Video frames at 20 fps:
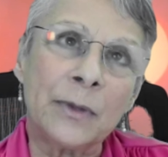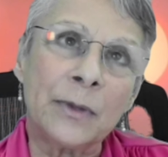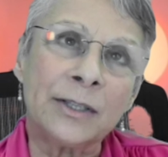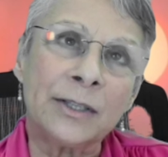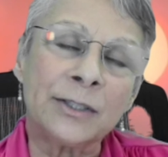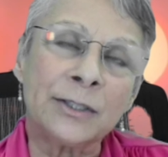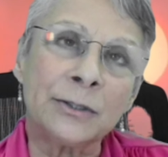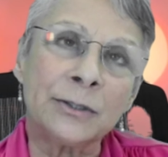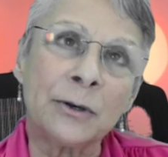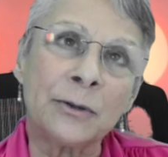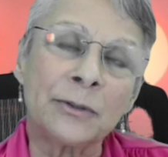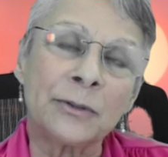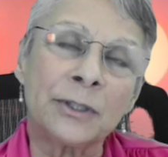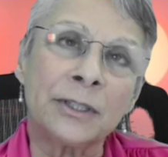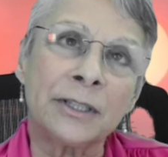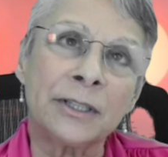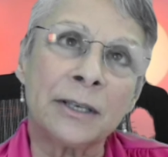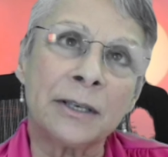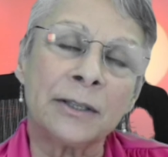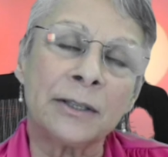
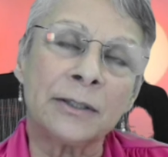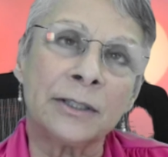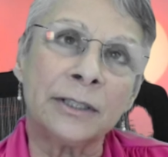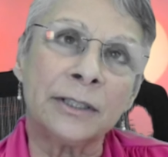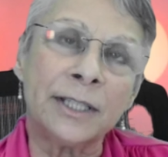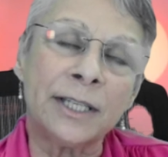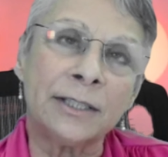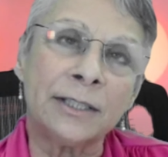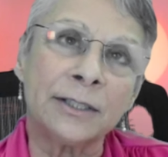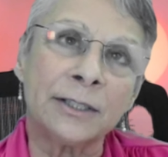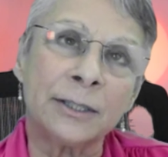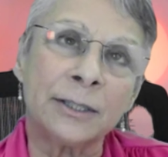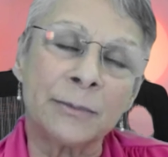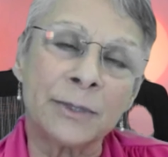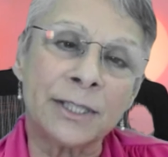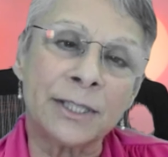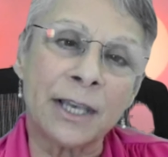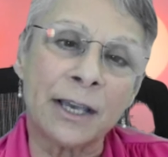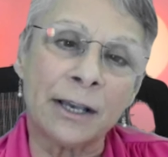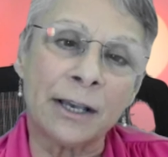the leader
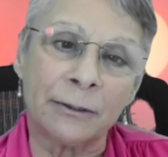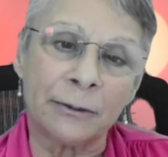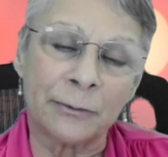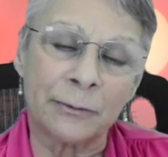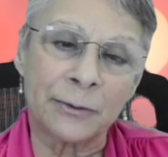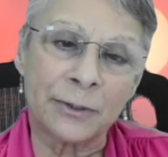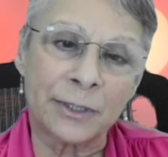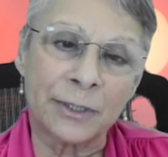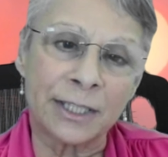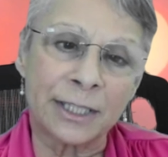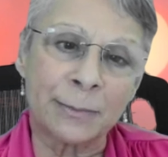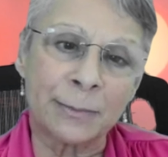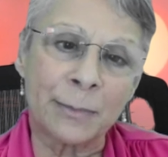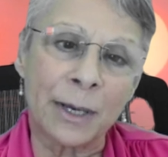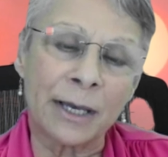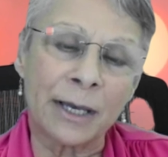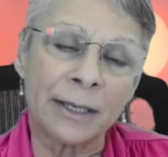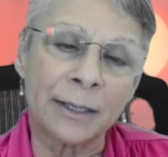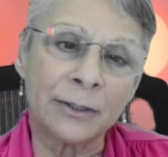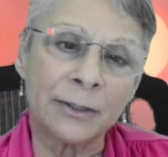themselves. It's
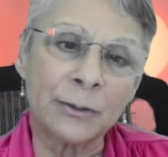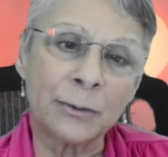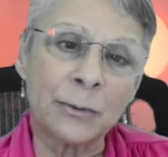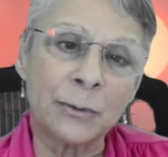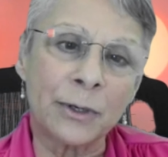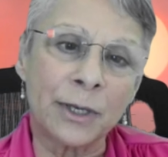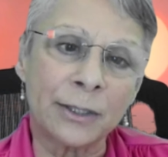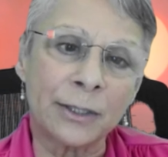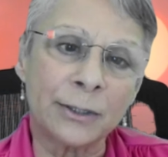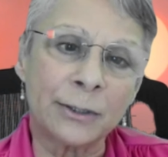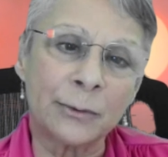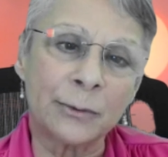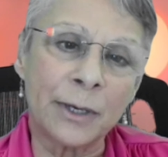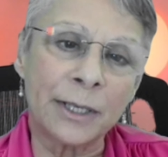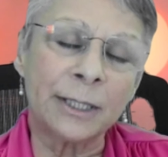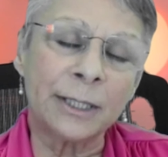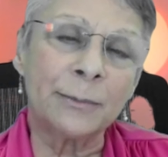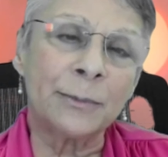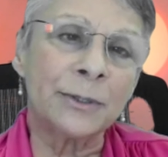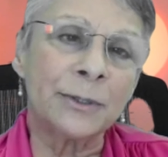by talking to
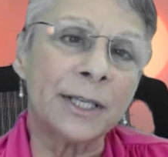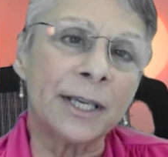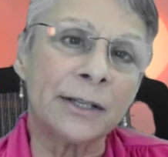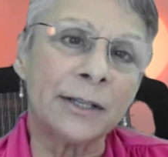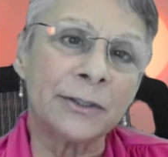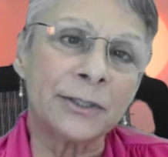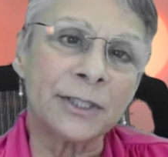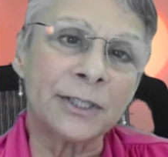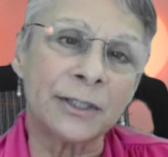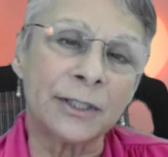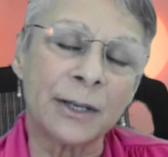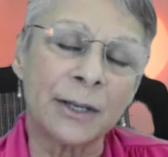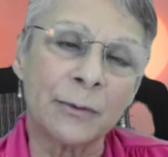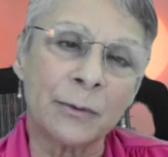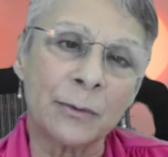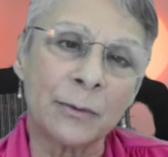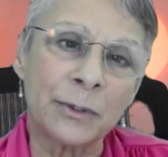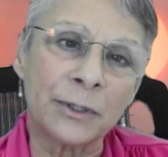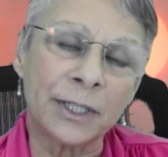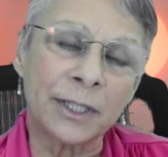anybody else in
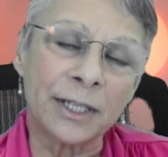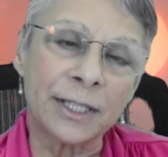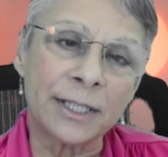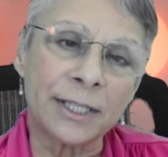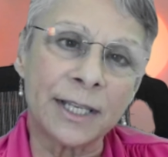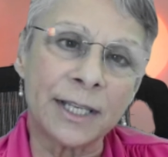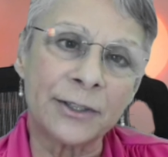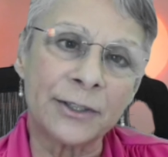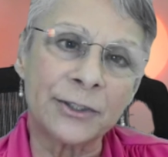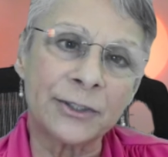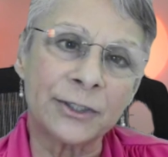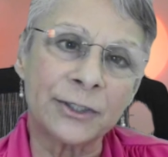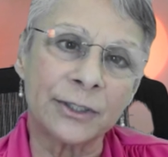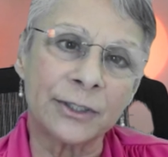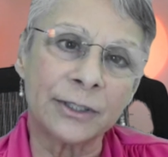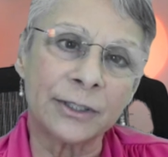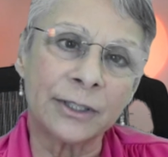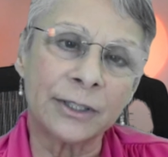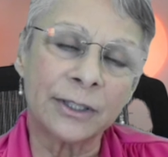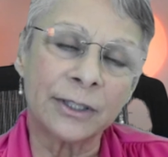their organization.
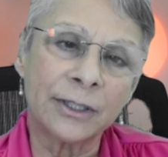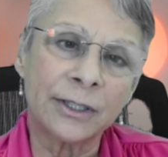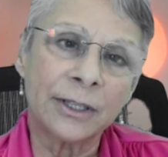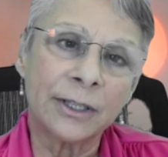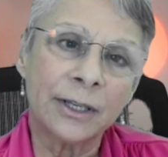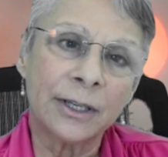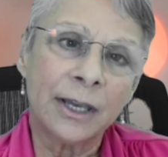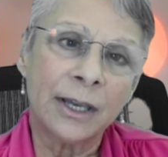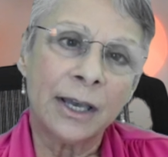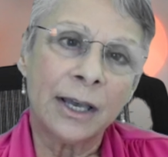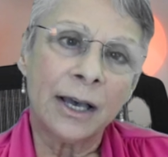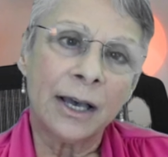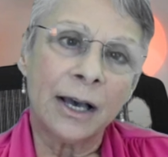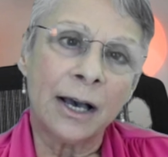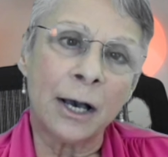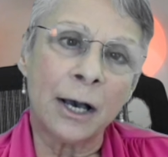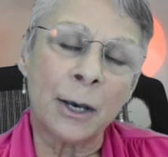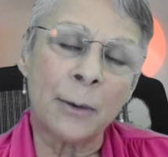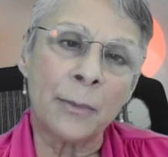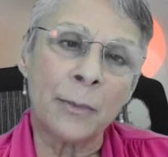
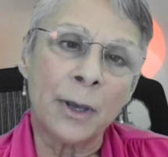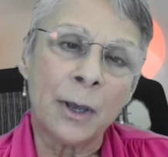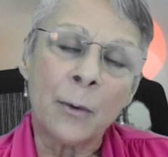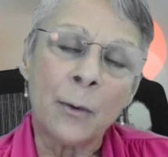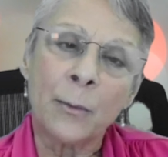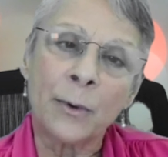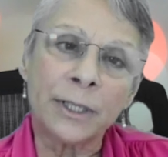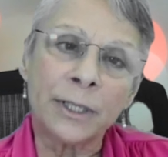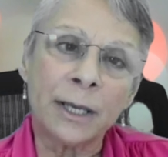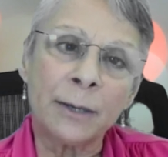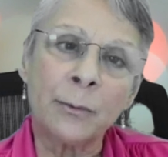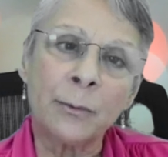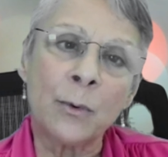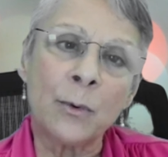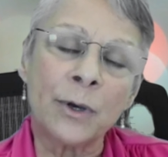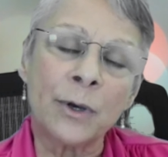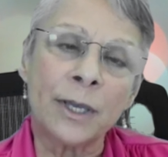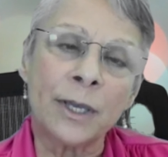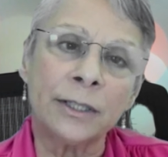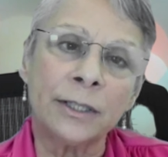When I
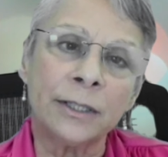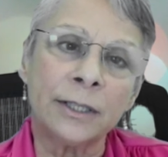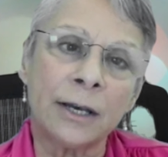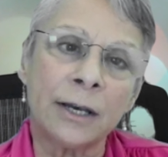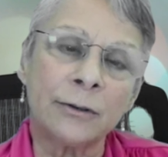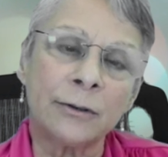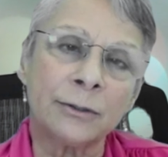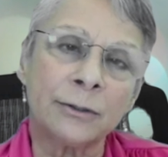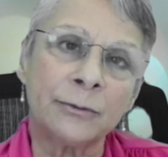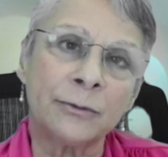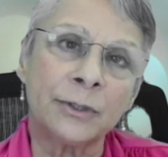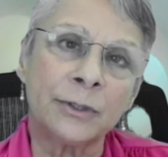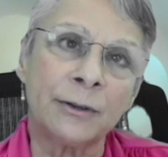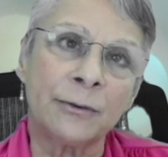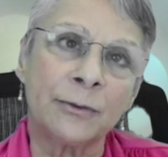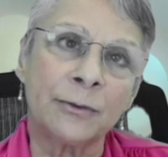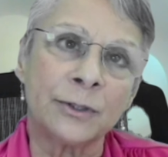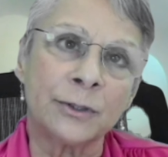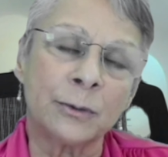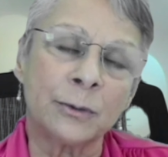walk in and out of
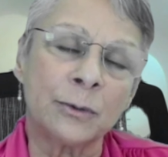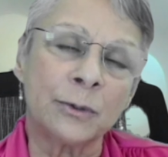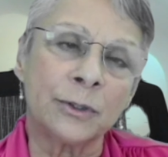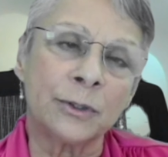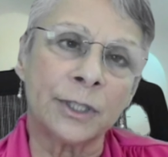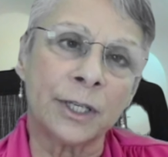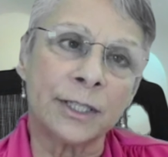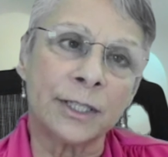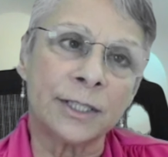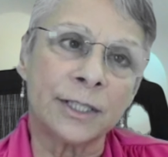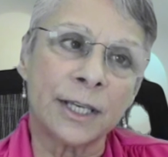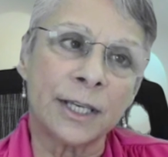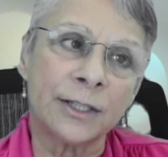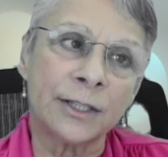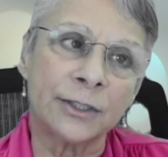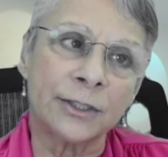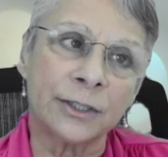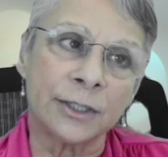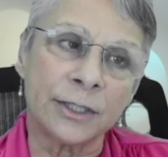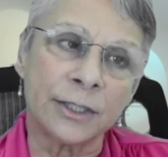different
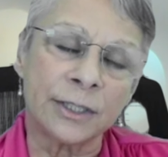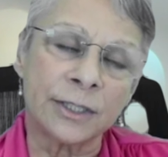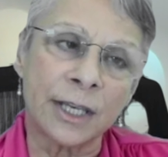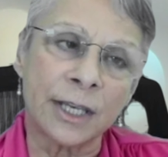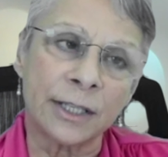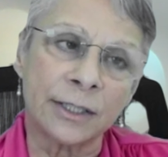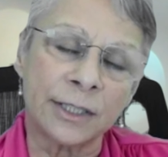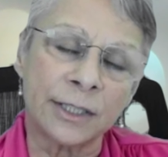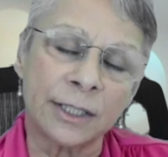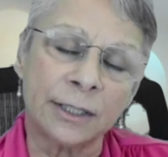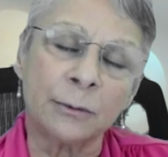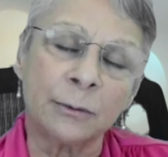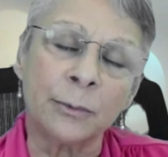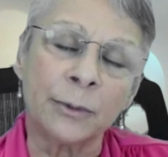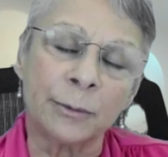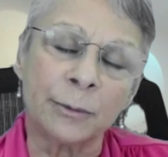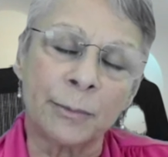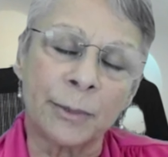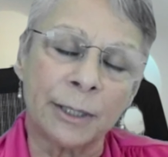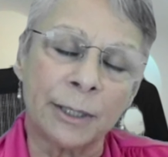organizations and deal
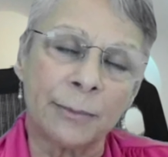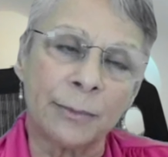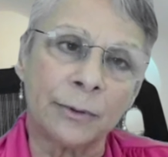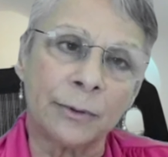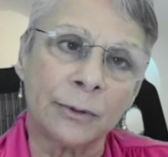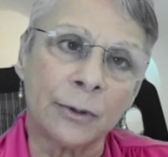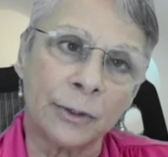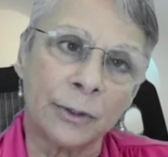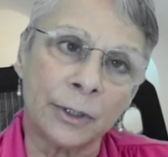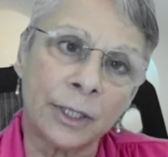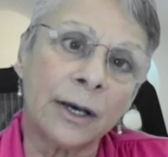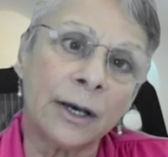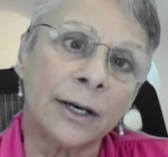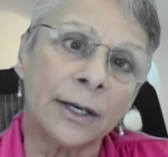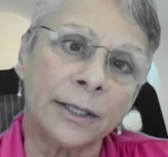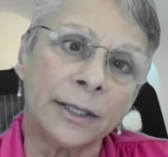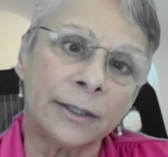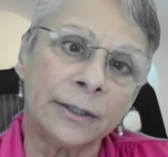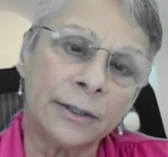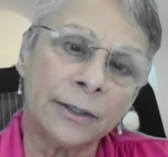with people
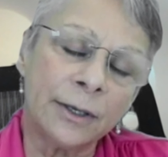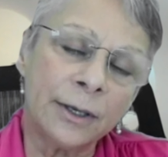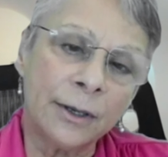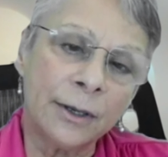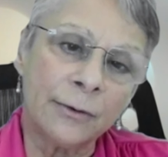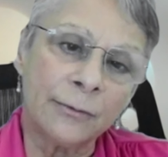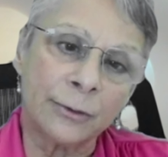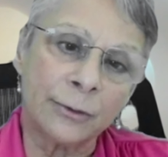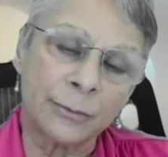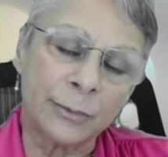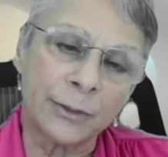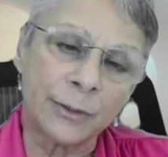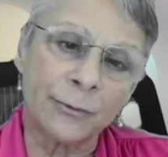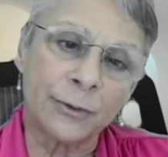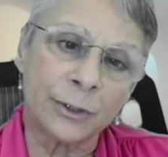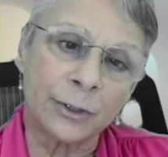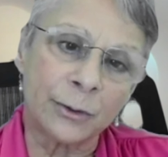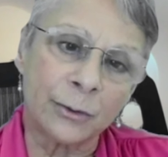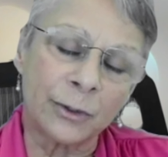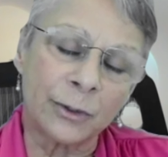online from
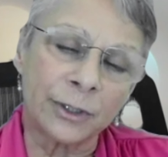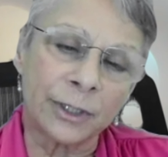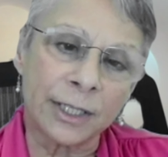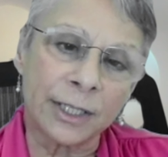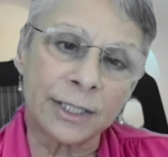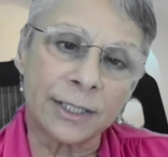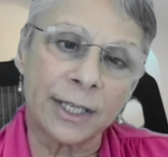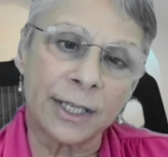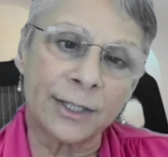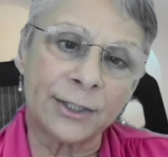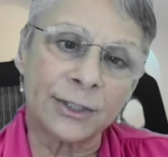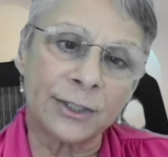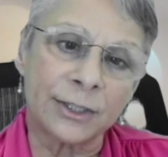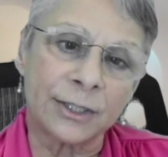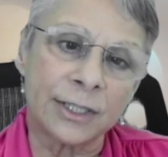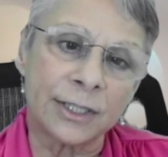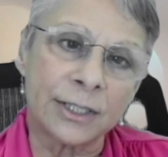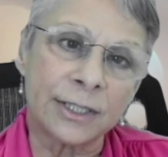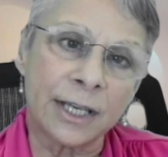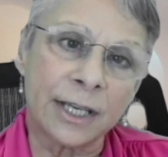different
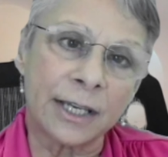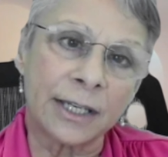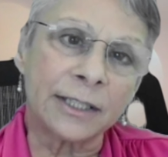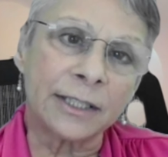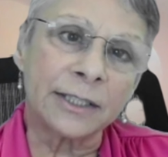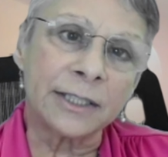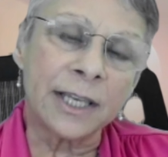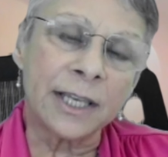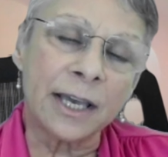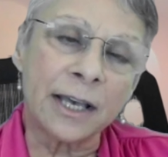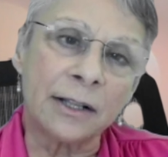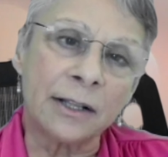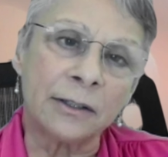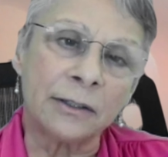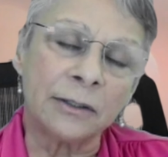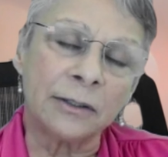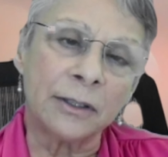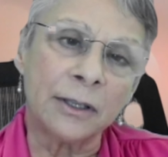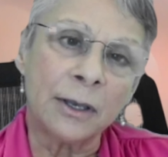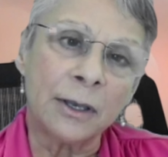organizations, I can
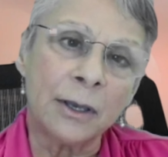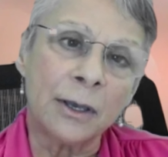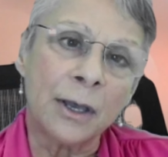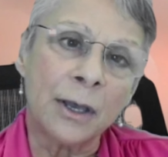tell